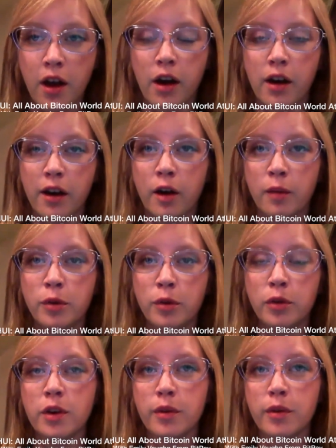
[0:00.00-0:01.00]
Our
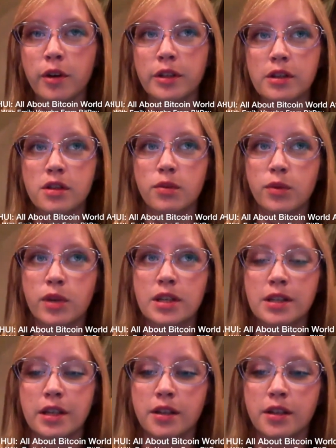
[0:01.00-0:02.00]
booth number is
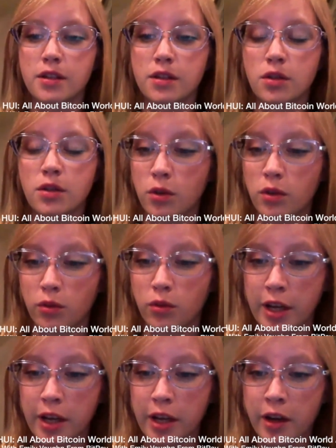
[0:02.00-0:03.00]

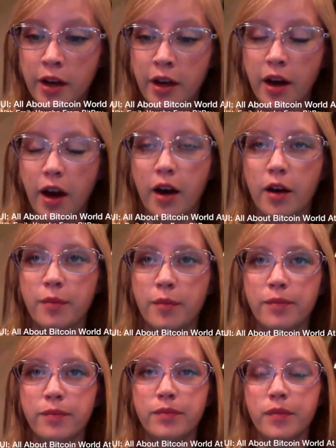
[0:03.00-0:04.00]
36223.
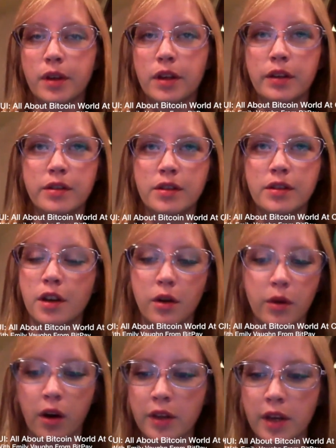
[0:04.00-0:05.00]
It's
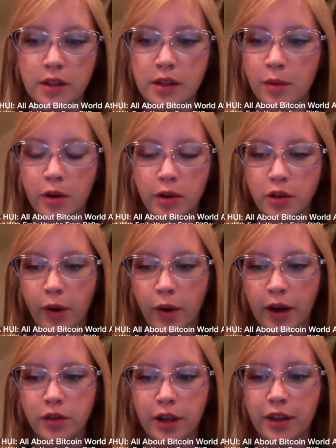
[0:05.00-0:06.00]
on the exhibitor
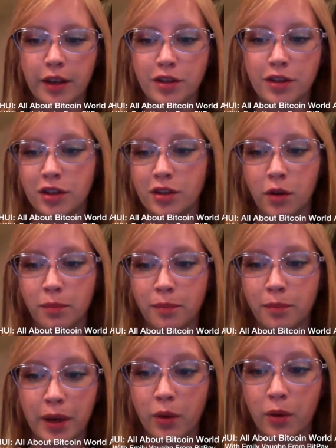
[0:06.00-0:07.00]
directory. I think it's just called
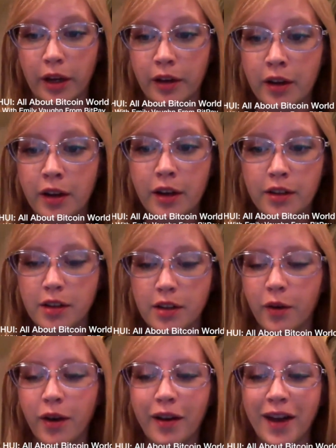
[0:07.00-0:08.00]
Bitcoin.
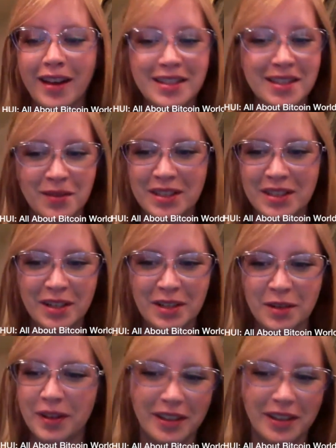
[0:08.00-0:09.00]
So I've asked them to change
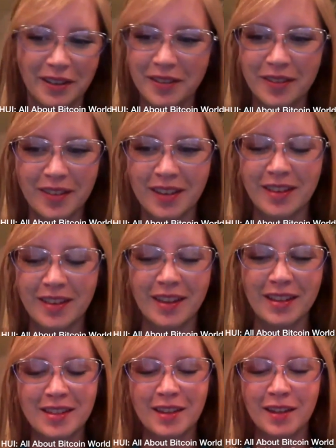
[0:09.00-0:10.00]
it, but
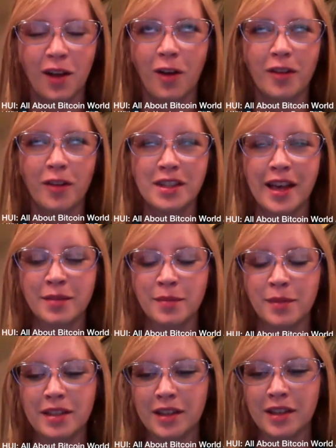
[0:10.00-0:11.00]
it's all this last
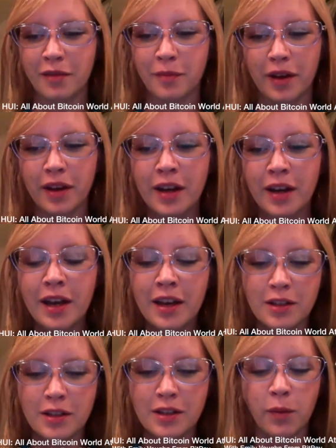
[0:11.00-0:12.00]
minute stuff. But
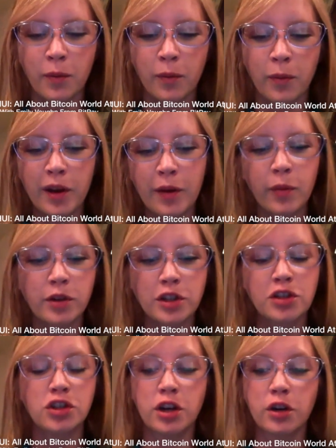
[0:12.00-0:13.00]
so we're
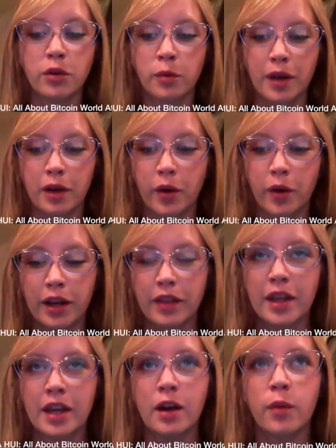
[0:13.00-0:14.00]
just general Bitcoin,
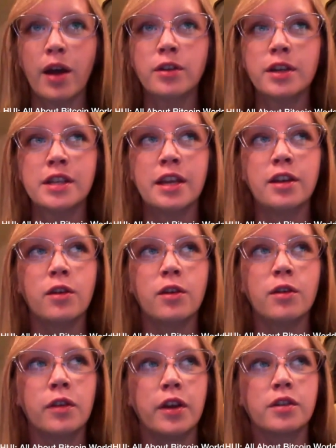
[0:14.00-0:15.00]
and then around us, I know
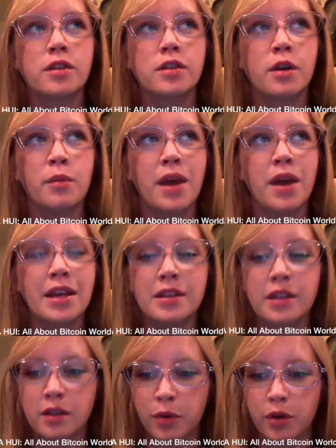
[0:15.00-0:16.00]
that there's some
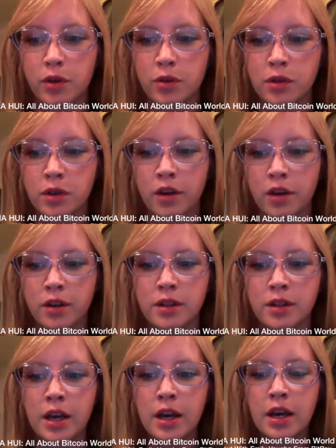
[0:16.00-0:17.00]
ASICs
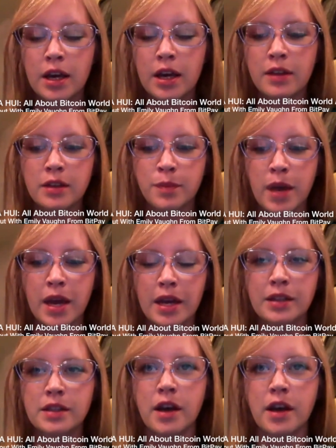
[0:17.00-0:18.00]
producers in the
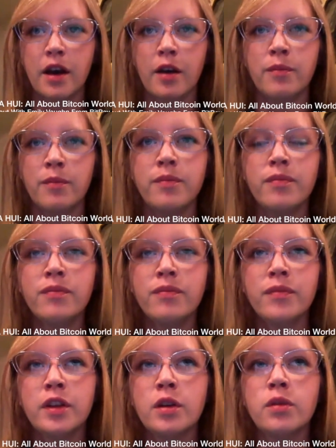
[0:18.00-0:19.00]
space. Not
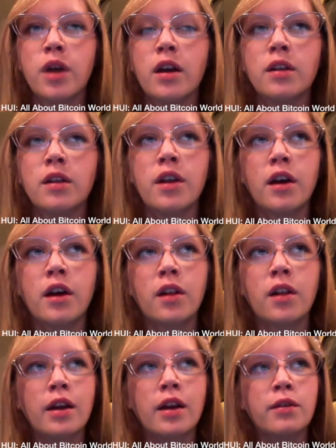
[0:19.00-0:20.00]
a
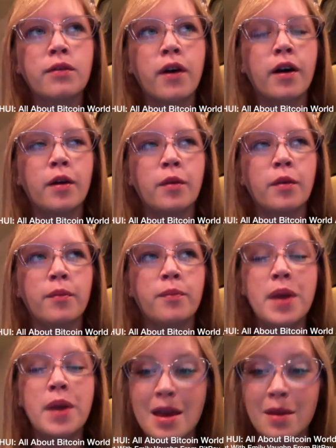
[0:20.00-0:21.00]
lot of
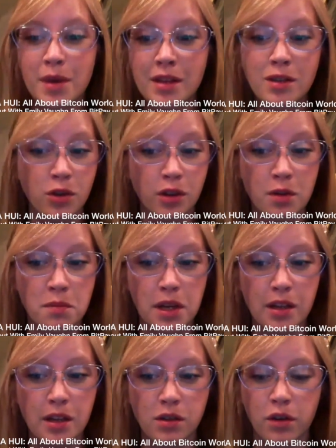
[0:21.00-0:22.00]
payments or
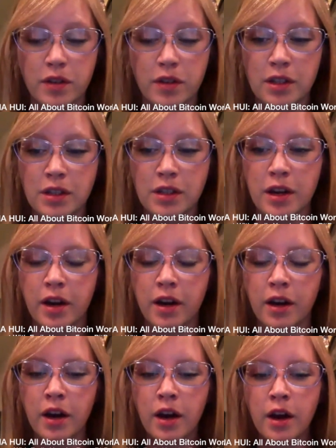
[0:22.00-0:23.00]
competing services
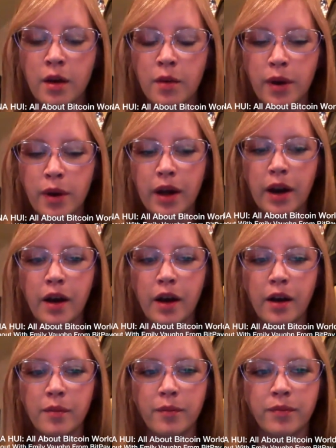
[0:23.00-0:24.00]
there, but
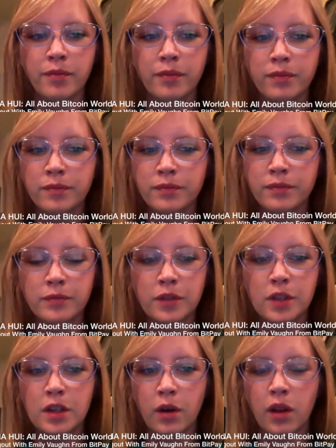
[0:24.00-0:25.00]
a
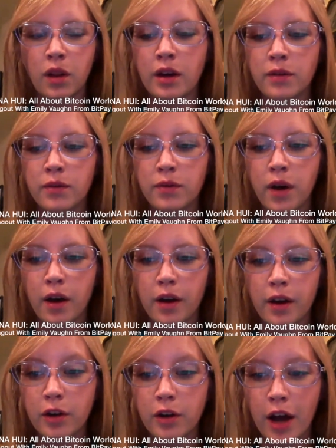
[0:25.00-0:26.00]
lot of
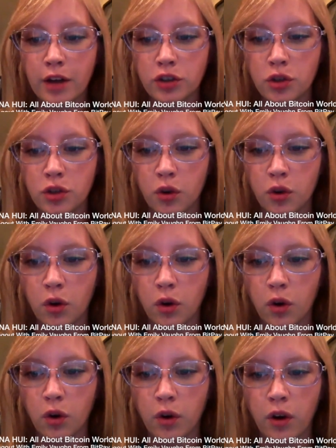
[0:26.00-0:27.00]

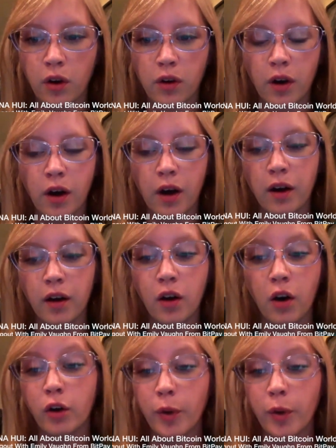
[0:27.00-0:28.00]
international
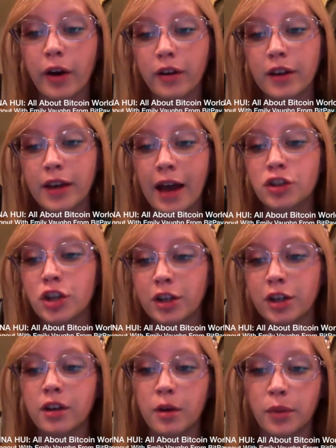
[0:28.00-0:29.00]
hardware
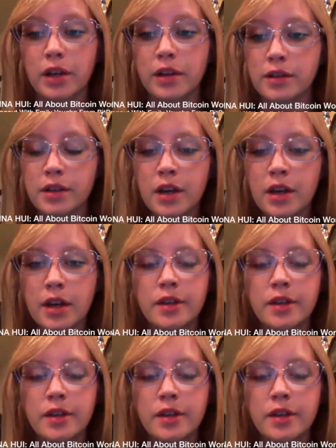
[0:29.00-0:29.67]
gadget companies.